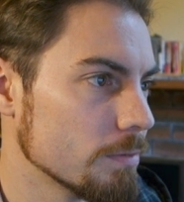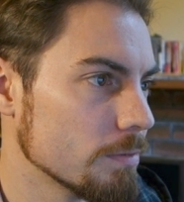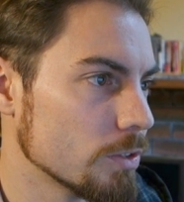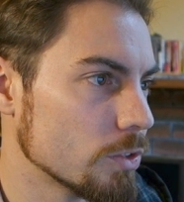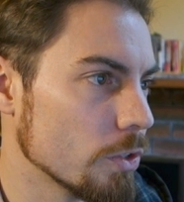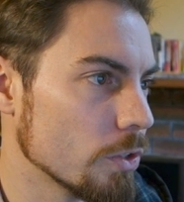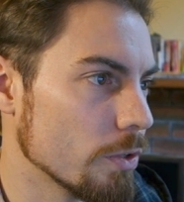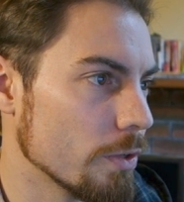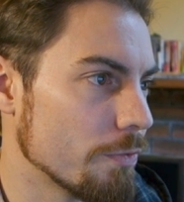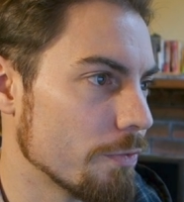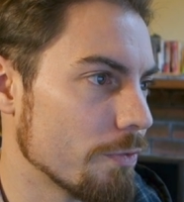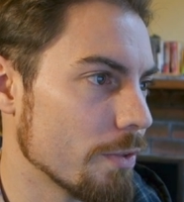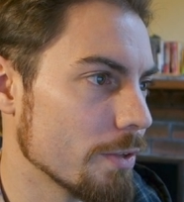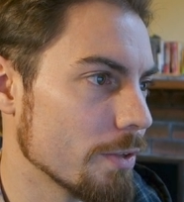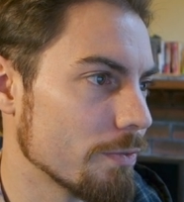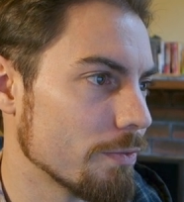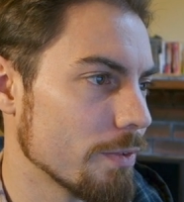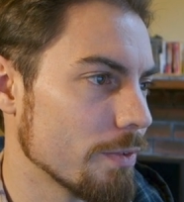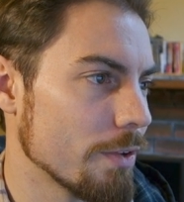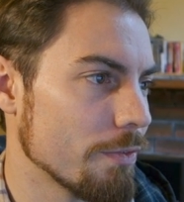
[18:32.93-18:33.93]
So
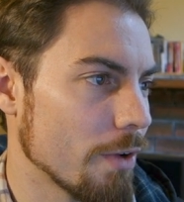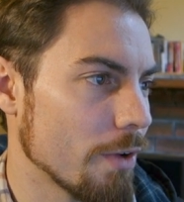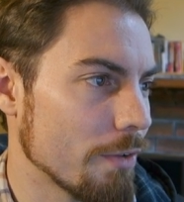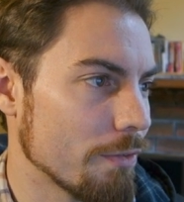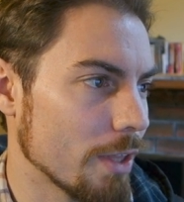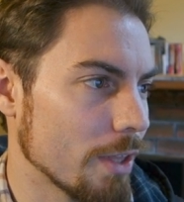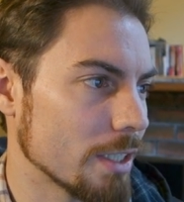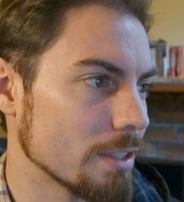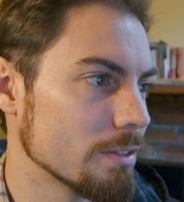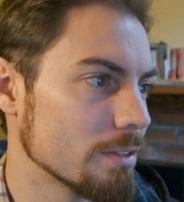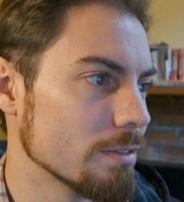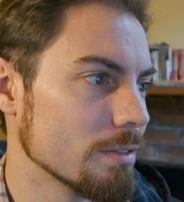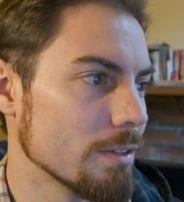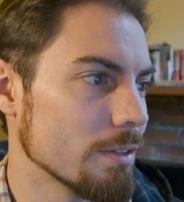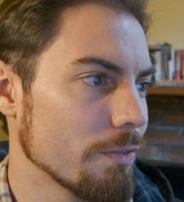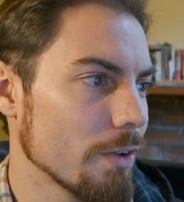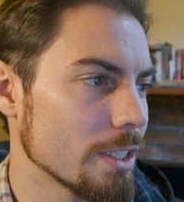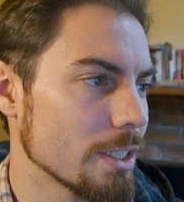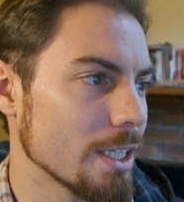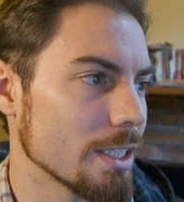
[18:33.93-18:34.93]
if I
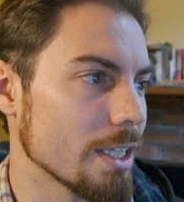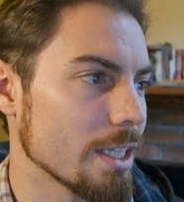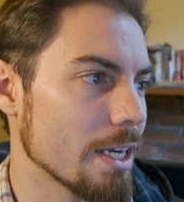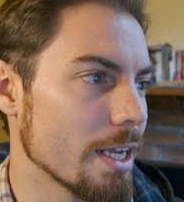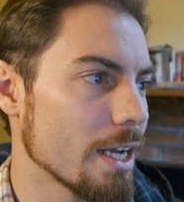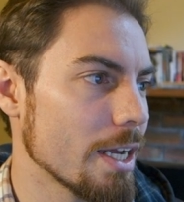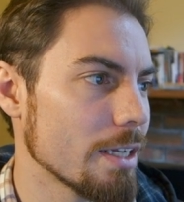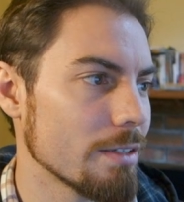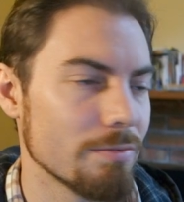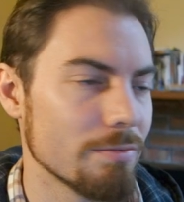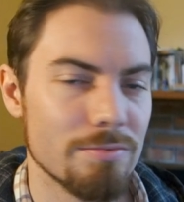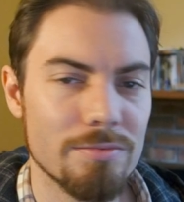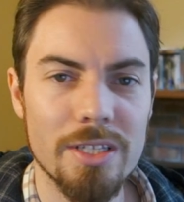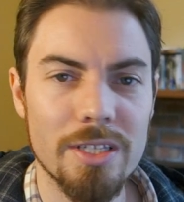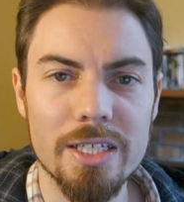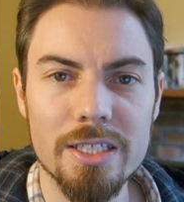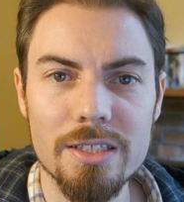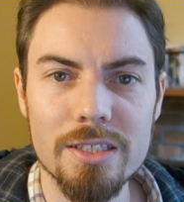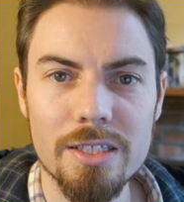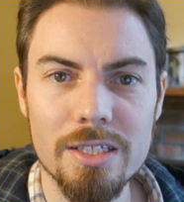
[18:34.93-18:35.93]
take that out,
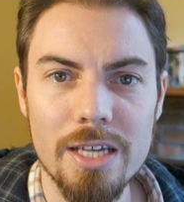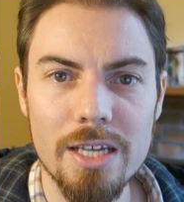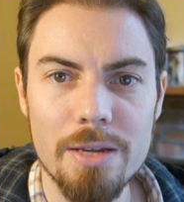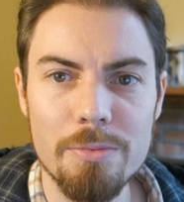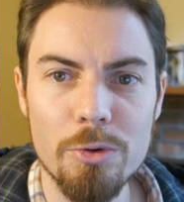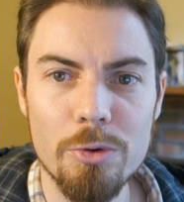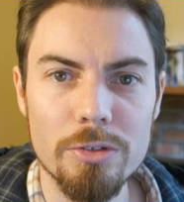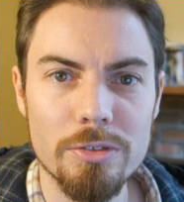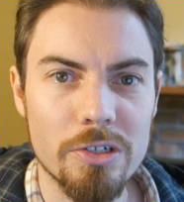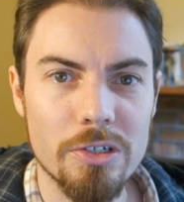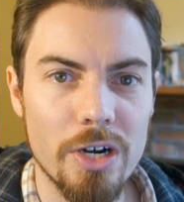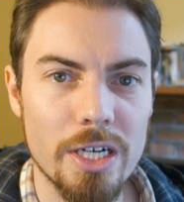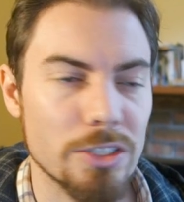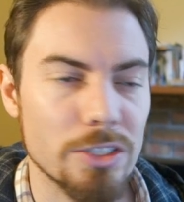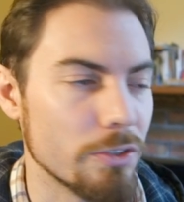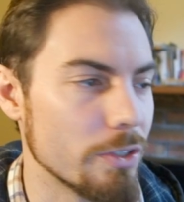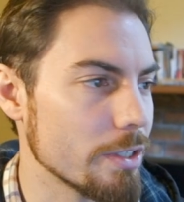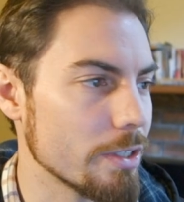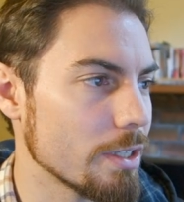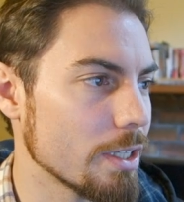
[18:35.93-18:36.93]
the game won't
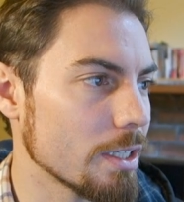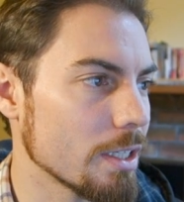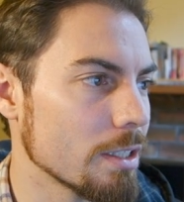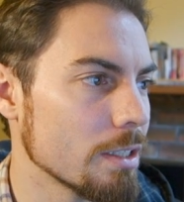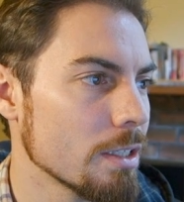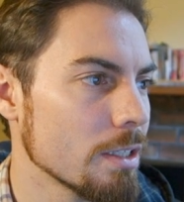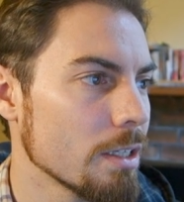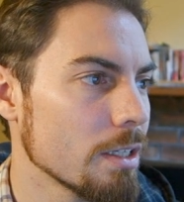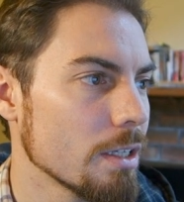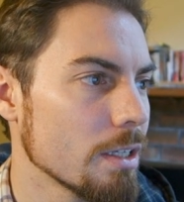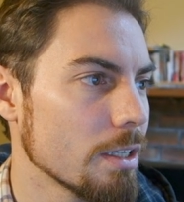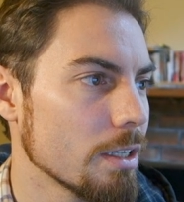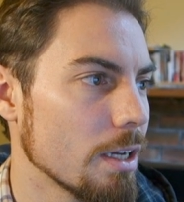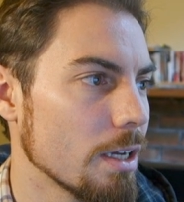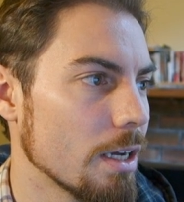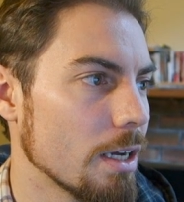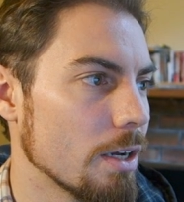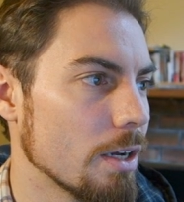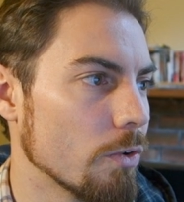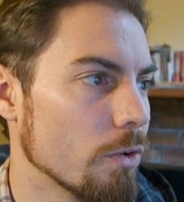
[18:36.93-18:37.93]
crash or anything,
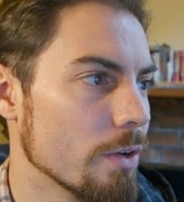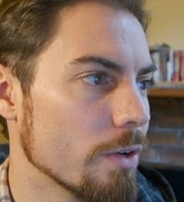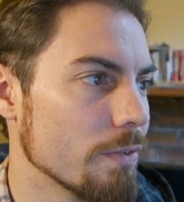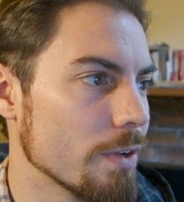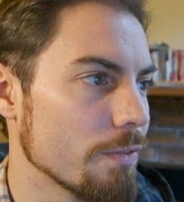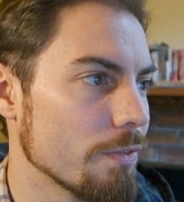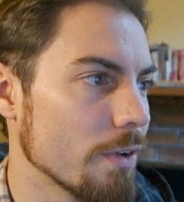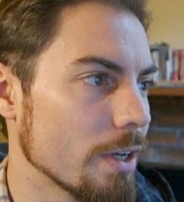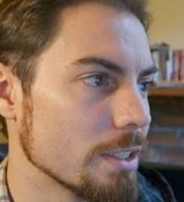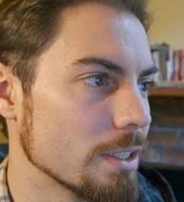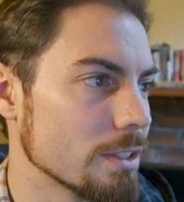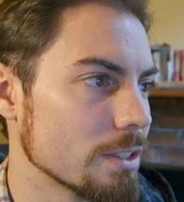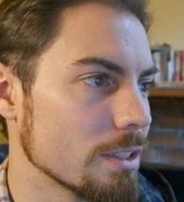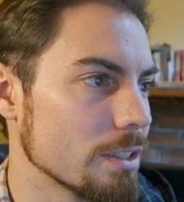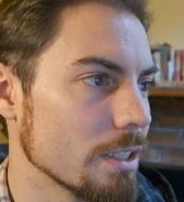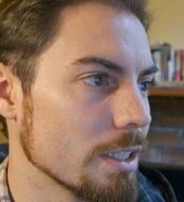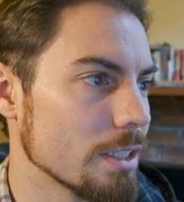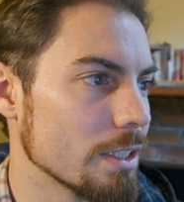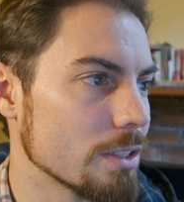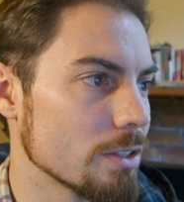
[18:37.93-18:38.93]
or even if I just
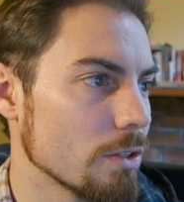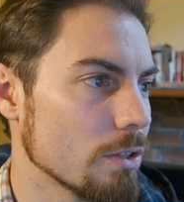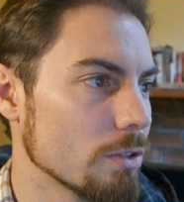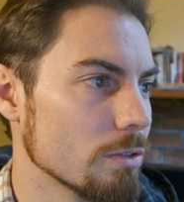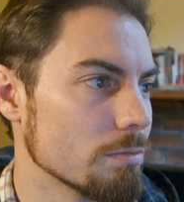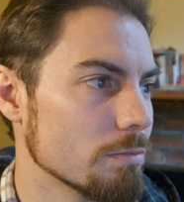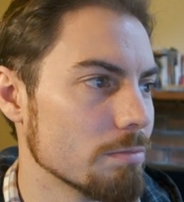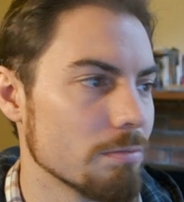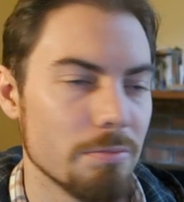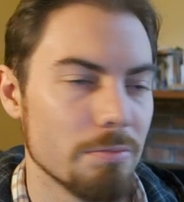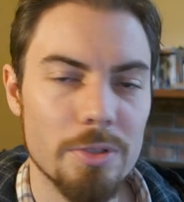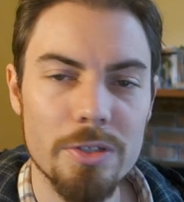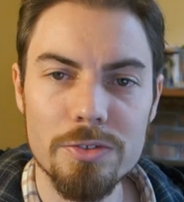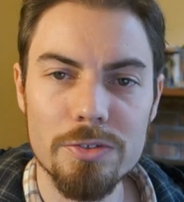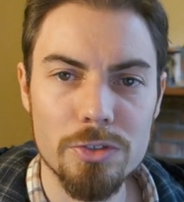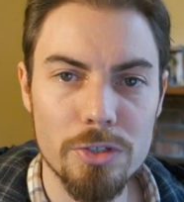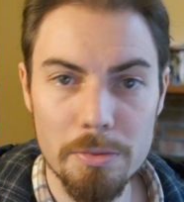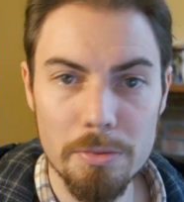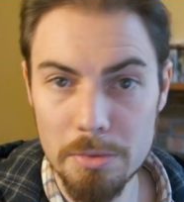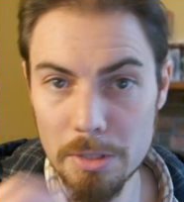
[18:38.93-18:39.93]
delete this whole bit
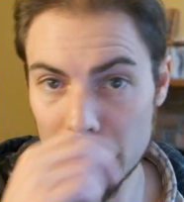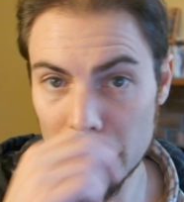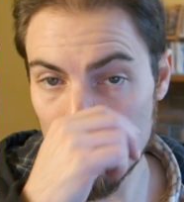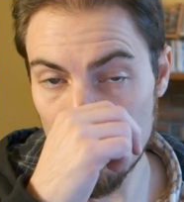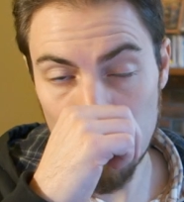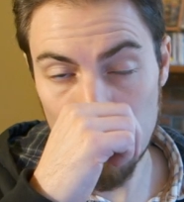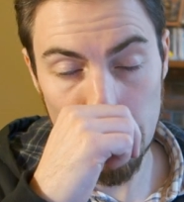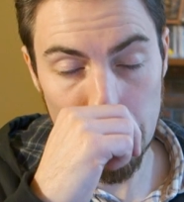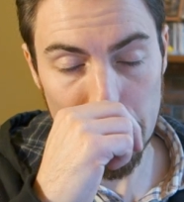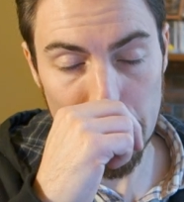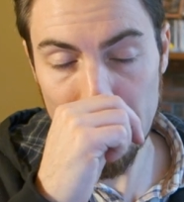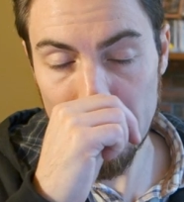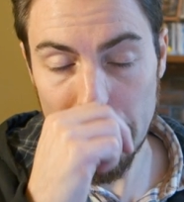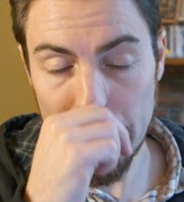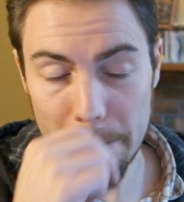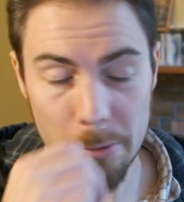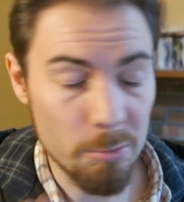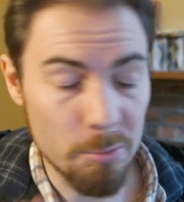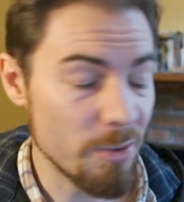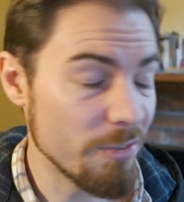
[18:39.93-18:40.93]
of script, the game
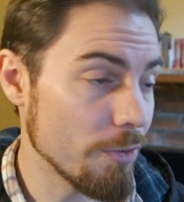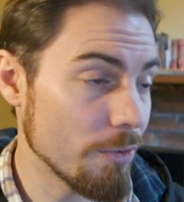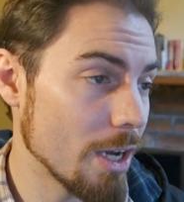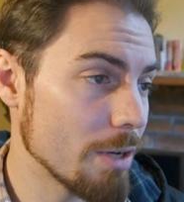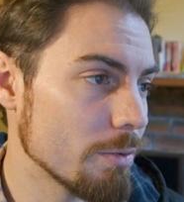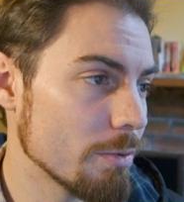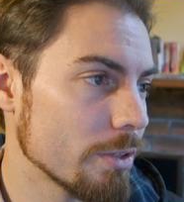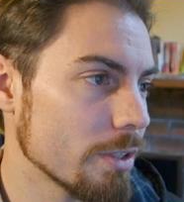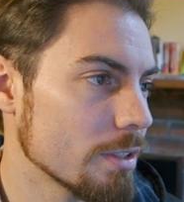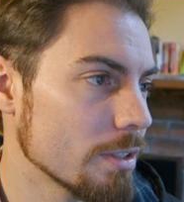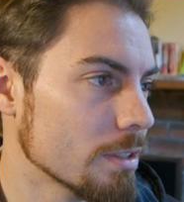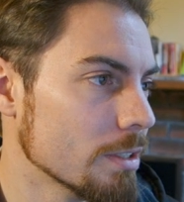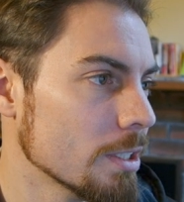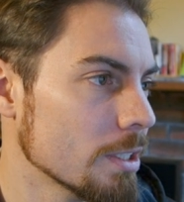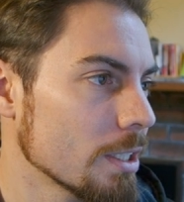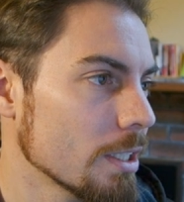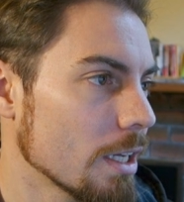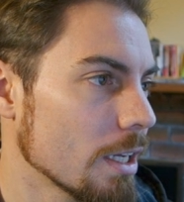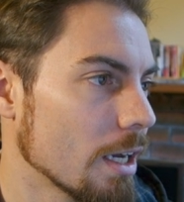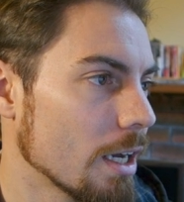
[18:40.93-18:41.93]
will be fine with it.
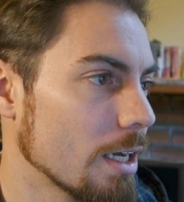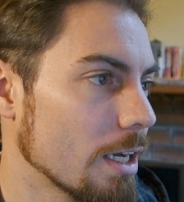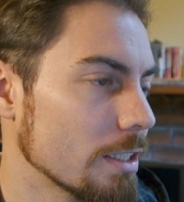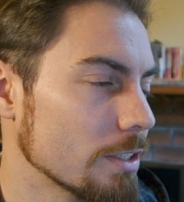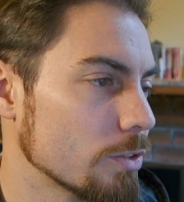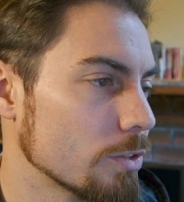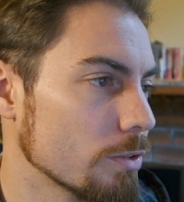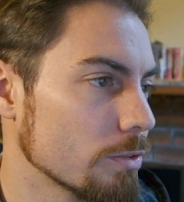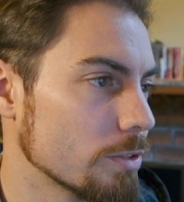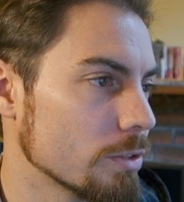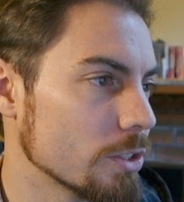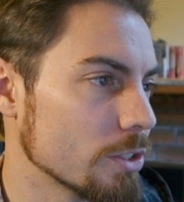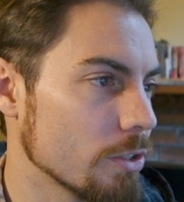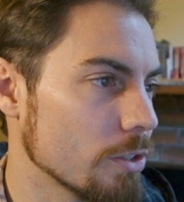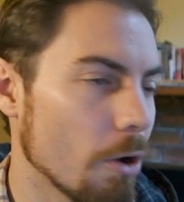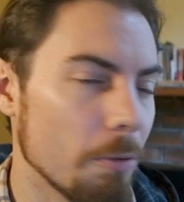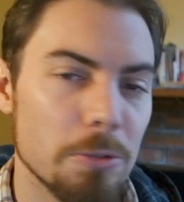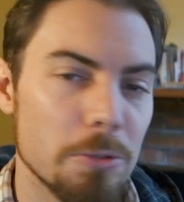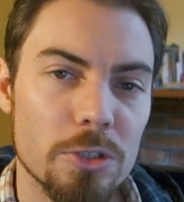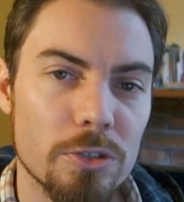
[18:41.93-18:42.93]
It's all just
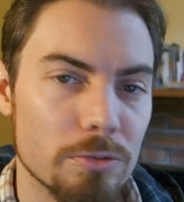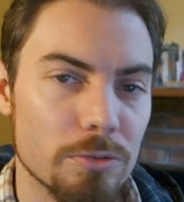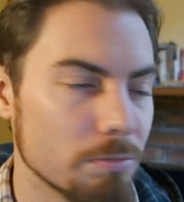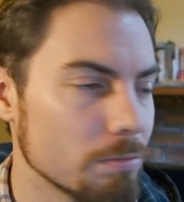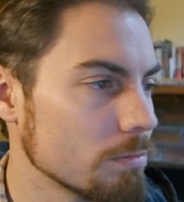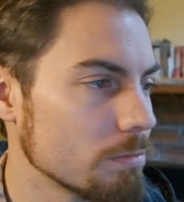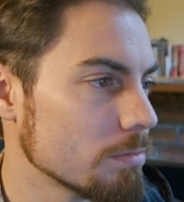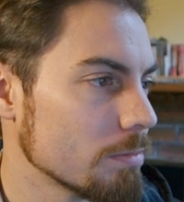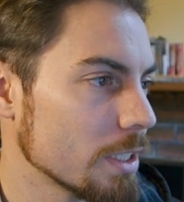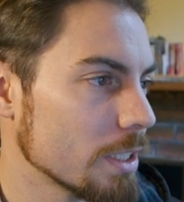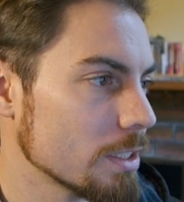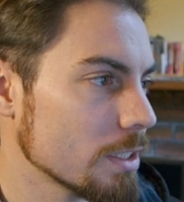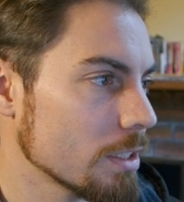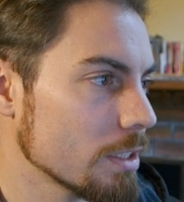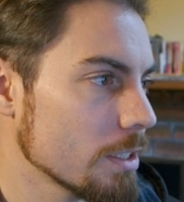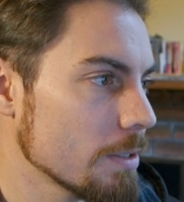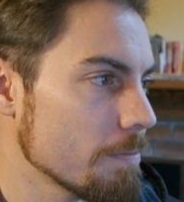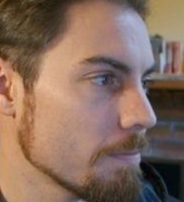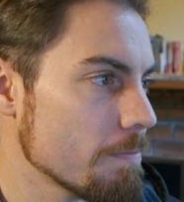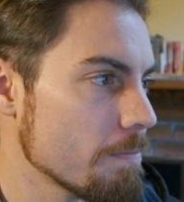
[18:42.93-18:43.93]
optional
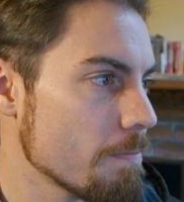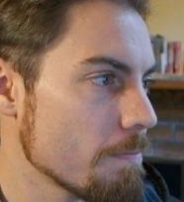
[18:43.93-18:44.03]
basically,